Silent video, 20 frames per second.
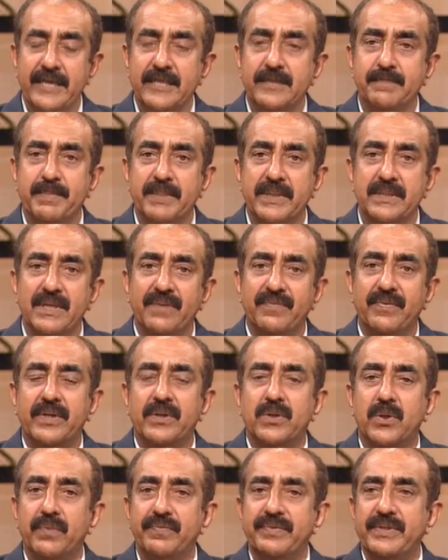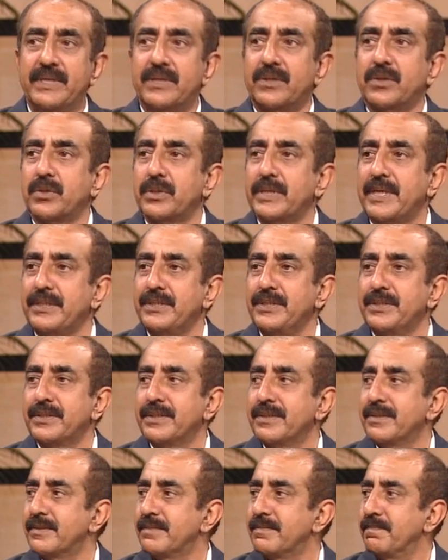per the work of their
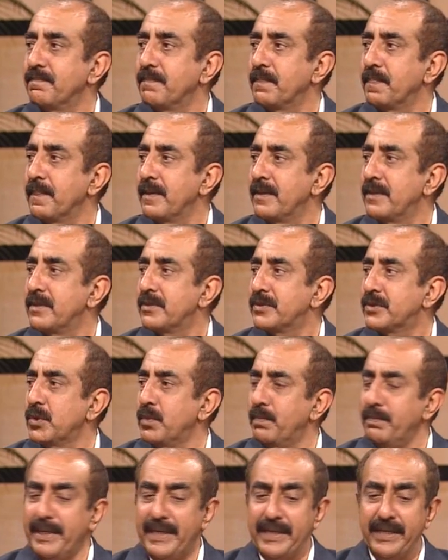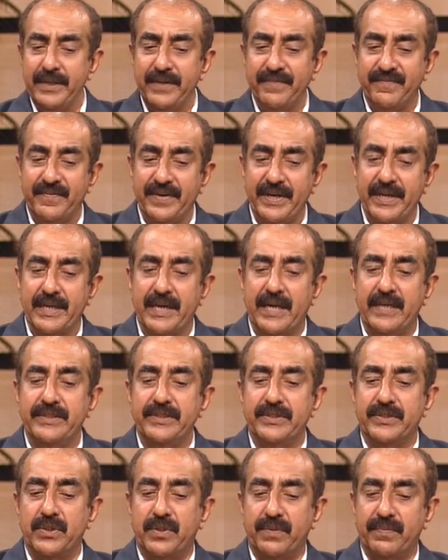organizations. So, many different
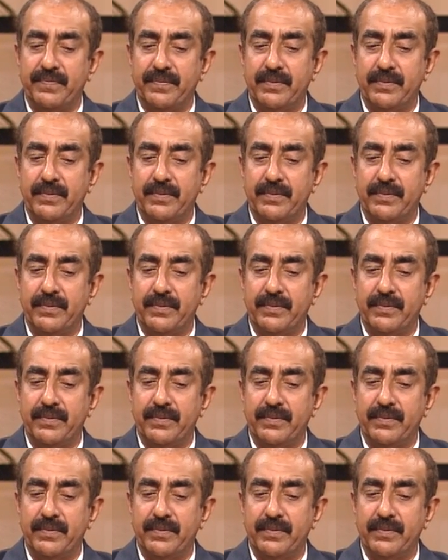kinds of